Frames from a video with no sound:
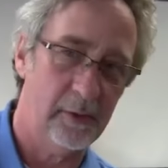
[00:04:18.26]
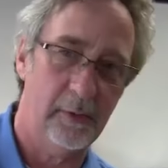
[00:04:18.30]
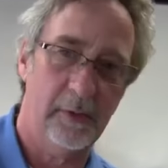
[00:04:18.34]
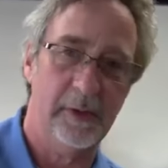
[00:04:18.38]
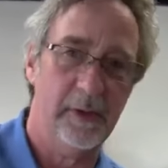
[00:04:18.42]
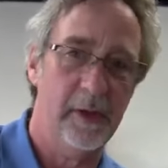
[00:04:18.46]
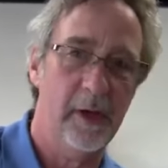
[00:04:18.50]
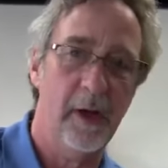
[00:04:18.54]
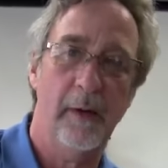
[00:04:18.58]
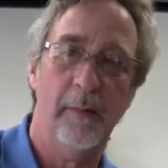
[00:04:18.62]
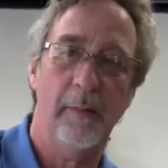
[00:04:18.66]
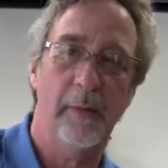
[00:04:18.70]
to a
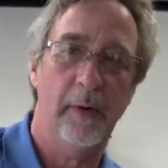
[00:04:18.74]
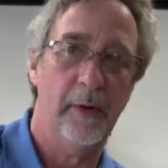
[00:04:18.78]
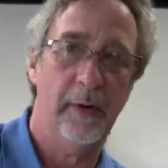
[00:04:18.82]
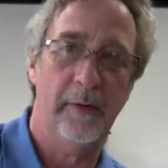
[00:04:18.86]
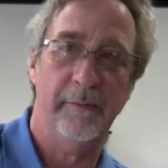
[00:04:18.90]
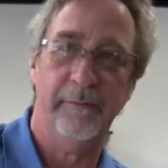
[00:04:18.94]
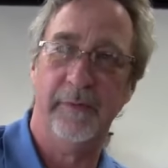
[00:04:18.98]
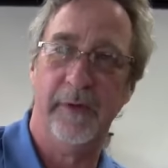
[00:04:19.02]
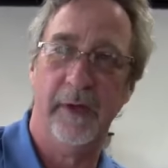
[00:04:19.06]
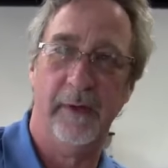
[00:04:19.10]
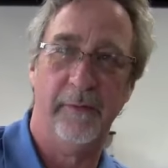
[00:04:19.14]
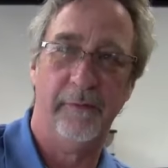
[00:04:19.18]
number
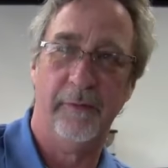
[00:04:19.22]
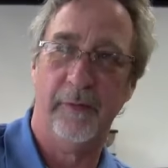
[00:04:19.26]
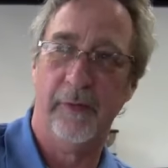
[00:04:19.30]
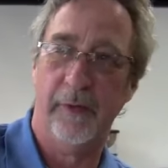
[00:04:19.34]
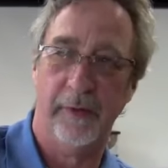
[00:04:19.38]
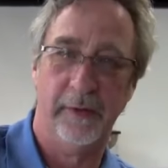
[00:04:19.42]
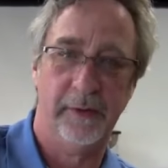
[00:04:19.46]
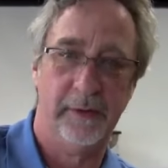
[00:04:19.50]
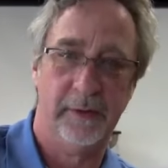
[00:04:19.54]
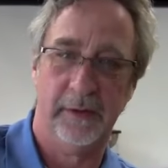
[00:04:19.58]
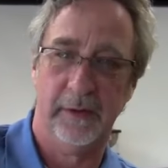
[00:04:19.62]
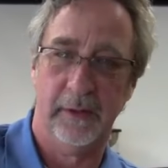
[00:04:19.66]
of
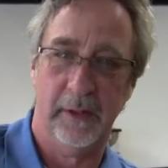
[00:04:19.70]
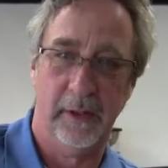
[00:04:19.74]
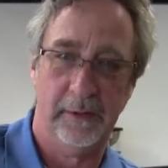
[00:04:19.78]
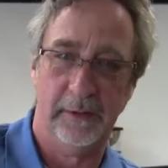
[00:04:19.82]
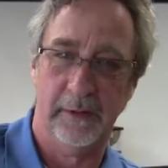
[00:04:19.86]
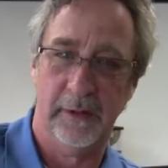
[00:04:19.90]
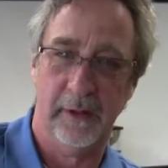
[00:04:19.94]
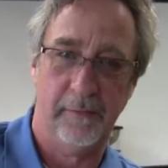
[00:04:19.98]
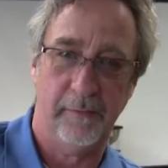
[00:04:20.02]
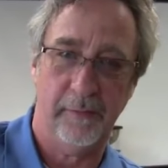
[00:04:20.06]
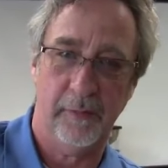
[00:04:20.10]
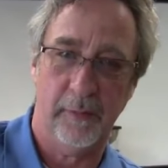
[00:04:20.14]
different
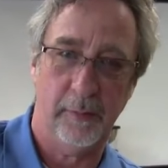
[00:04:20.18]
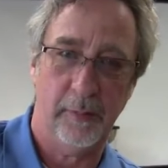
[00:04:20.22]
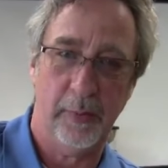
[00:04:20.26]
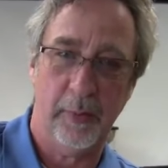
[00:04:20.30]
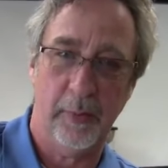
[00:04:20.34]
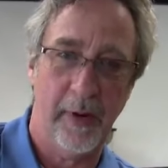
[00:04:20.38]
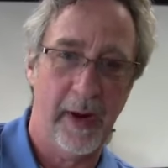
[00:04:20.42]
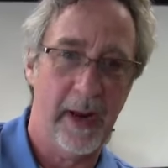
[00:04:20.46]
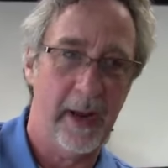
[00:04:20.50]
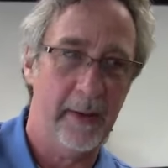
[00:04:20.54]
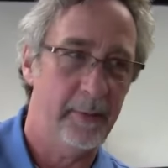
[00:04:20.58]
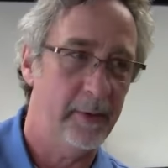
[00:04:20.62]

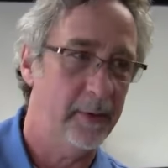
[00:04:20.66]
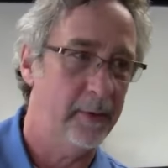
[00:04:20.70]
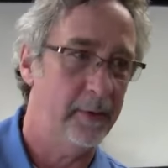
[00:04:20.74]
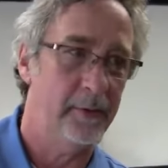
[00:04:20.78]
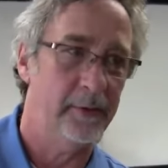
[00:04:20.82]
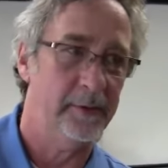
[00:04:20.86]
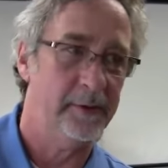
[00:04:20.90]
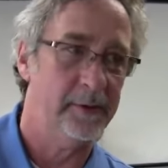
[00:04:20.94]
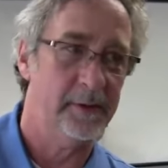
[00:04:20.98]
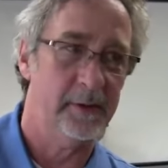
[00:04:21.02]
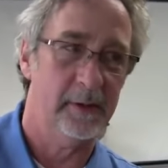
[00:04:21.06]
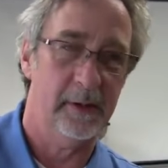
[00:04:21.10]

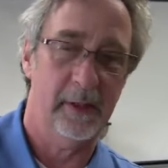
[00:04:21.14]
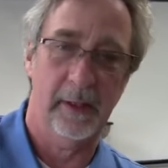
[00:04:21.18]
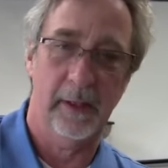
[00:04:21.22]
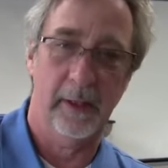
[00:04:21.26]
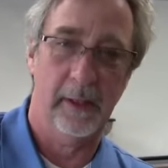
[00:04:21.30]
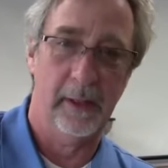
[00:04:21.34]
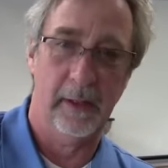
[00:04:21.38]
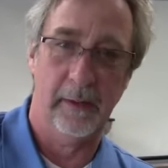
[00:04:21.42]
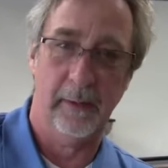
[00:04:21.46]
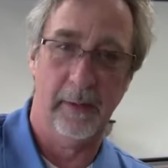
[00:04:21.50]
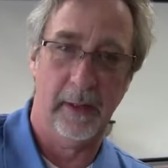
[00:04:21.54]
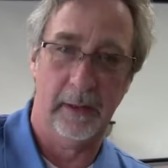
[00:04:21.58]
parameters.
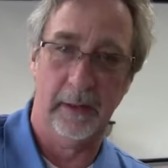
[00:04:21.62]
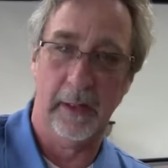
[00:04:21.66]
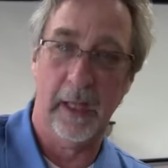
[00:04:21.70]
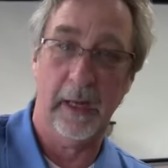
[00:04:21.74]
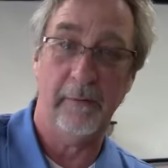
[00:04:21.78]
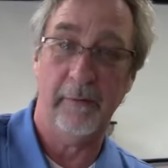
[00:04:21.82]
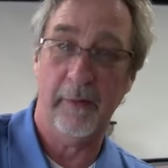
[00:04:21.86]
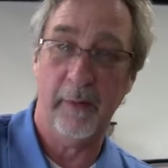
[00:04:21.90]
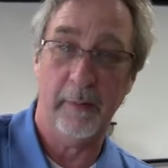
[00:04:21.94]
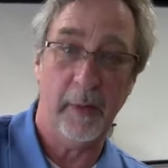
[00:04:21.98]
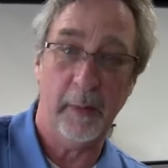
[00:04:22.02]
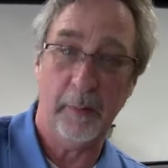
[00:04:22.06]
A lot
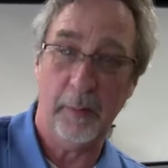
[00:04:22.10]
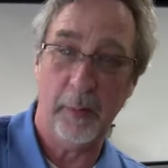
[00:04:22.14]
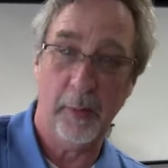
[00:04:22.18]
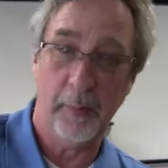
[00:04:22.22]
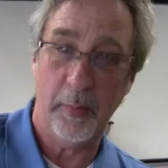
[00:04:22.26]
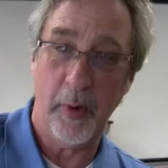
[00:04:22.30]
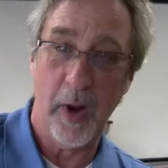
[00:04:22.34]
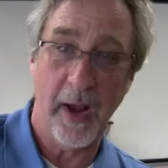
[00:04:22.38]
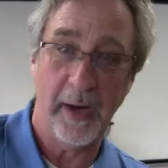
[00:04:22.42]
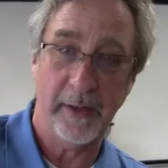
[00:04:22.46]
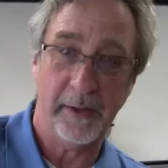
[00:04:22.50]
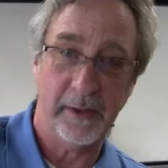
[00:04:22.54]
of them are
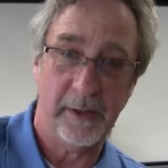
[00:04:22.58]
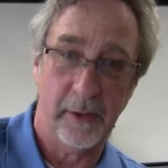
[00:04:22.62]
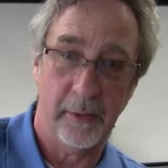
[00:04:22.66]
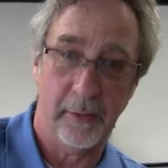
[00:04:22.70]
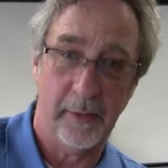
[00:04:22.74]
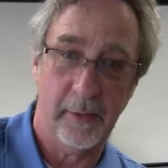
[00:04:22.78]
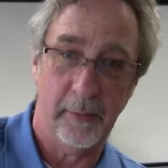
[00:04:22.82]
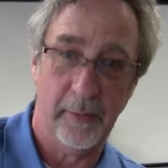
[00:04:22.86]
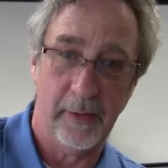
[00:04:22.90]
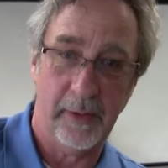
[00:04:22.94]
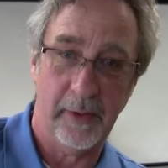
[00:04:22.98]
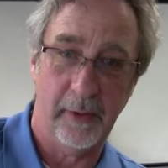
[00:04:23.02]

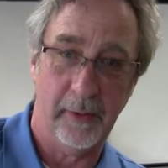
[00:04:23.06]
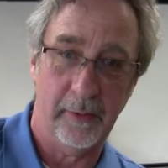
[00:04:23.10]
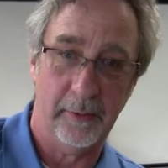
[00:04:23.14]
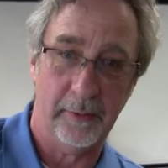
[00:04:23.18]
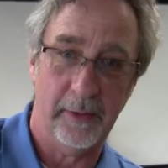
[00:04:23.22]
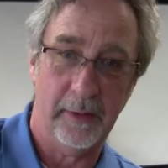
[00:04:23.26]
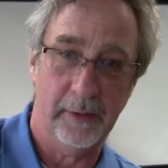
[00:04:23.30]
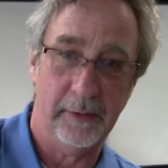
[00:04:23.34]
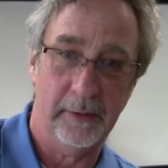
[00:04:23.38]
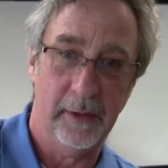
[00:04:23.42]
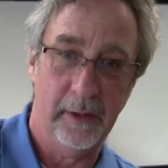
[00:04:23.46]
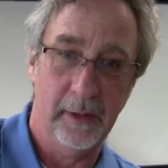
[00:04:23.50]
proprietary. We
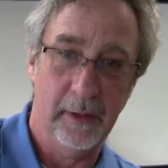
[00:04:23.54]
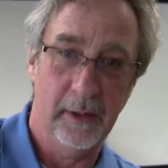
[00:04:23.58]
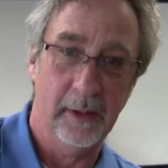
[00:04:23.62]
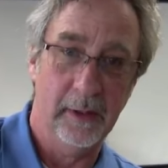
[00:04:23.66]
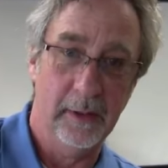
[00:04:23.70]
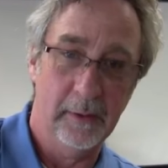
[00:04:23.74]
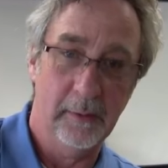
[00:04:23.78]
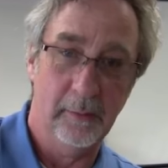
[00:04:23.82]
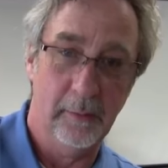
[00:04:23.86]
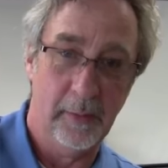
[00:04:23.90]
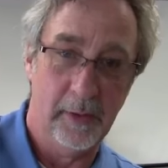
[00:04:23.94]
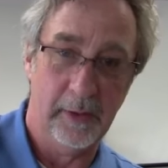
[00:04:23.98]

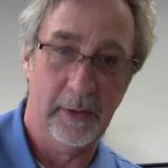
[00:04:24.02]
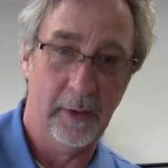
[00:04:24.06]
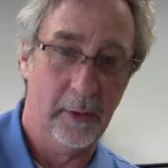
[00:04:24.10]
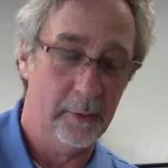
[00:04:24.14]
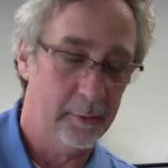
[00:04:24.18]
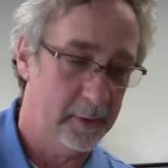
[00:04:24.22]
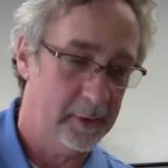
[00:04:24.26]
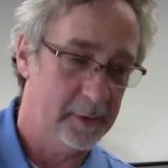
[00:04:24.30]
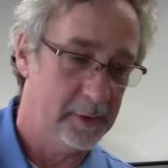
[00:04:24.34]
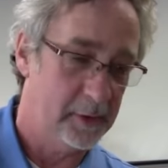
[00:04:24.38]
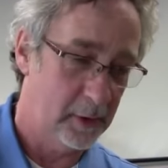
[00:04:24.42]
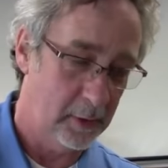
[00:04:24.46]

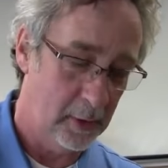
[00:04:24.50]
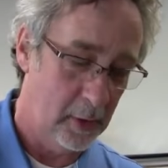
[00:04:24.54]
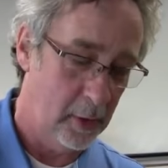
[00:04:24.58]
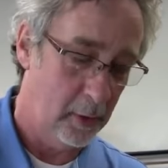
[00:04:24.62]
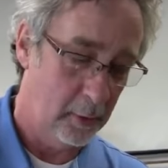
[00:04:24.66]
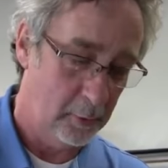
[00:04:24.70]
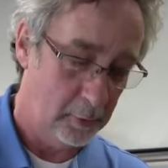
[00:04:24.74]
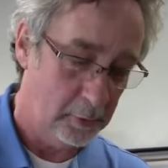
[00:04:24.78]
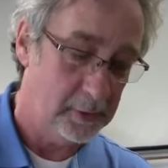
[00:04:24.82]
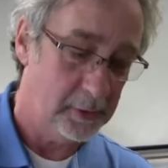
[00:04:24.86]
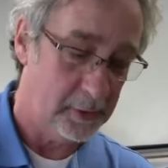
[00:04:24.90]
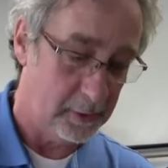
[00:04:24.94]
don't
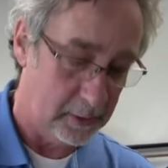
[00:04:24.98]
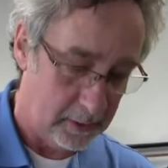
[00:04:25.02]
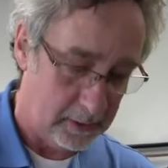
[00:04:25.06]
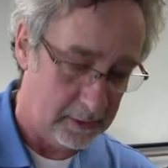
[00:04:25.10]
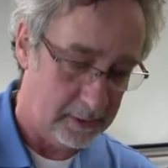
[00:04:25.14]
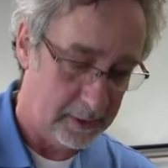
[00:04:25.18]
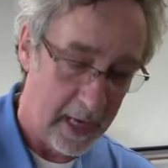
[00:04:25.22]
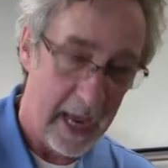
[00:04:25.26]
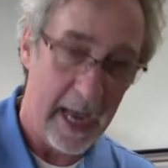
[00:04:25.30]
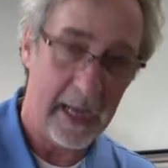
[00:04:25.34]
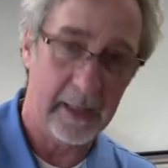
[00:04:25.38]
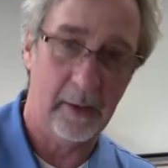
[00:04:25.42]
disclose
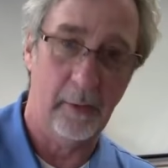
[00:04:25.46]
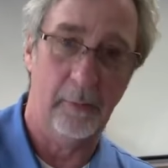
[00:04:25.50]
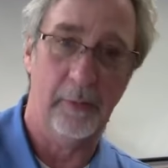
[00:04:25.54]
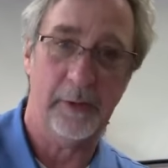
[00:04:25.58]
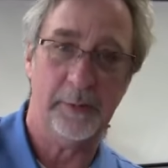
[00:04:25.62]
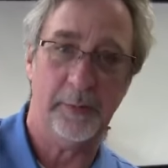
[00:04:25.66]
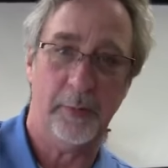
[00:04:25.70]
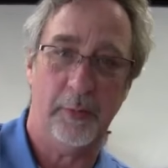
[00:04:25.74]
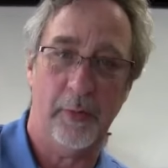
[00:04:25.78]
exactly what